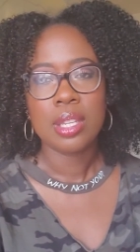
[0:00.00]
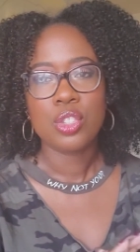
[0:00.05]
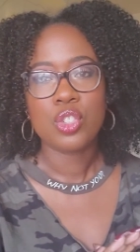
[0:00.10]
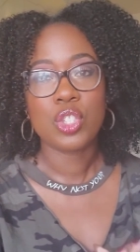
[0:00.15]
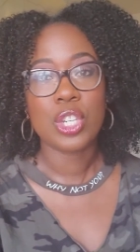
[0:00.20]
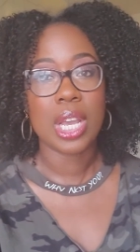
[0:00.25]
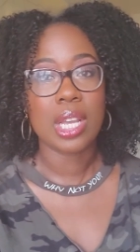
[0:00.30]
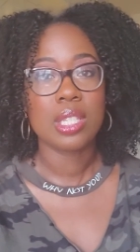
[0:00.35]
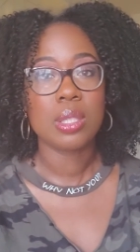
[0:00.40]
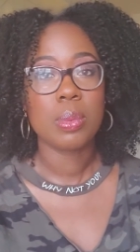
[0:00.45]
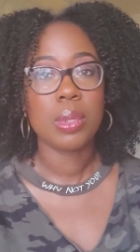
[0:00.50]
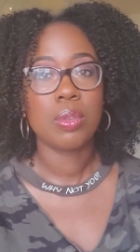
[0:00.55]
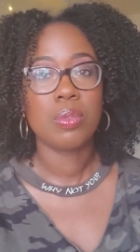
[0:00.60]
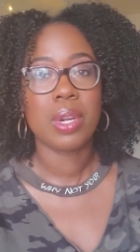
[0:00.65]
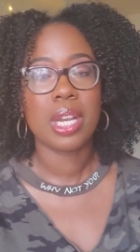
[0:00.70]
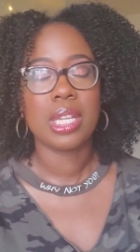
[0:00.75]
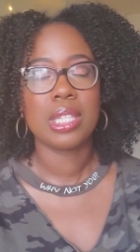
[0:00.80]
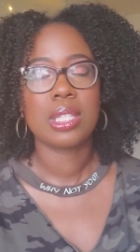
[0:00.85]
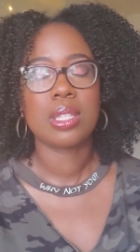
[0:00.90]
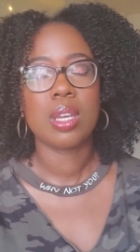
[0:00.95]
Jasmine
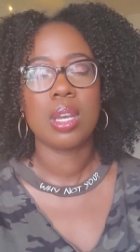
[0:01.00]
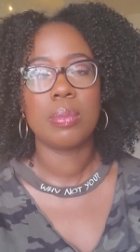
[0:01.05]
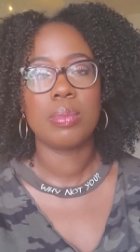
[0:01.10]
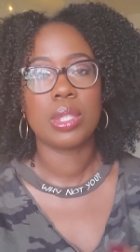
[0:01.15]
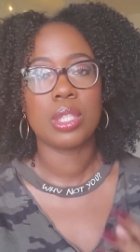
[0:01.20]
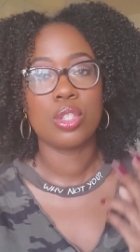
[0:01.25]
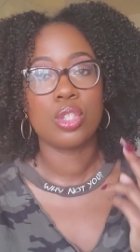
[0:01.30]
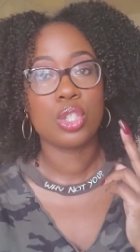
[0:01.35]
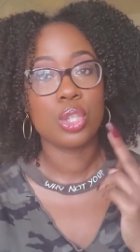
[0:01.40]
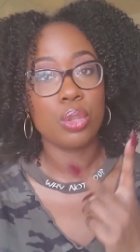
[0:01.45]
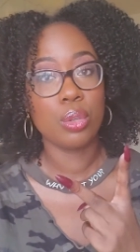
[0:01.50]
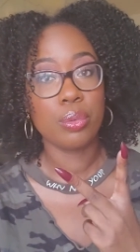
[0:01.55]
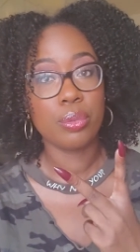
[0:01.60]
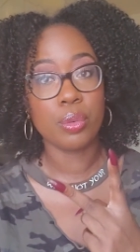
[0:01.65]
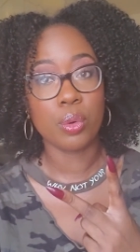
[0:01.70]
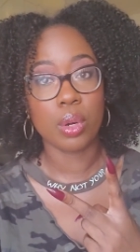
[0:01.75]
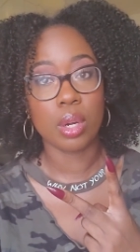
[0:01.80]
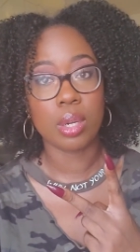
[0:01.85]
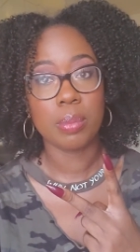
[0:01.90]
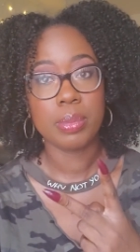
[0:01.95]
rice comes in 2
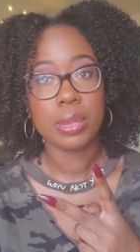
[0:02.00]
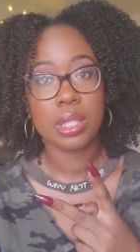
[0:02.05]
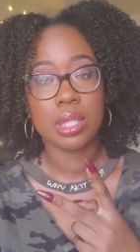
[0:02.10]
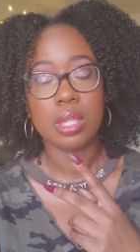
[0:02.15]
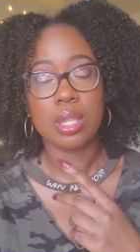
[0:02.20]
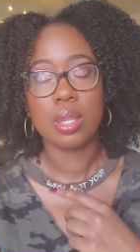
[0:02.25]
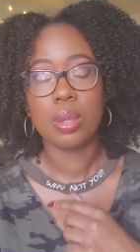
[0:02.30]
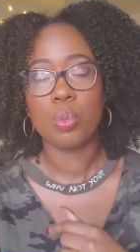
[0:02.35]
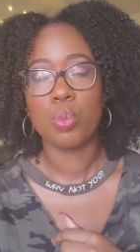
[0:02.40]
forms,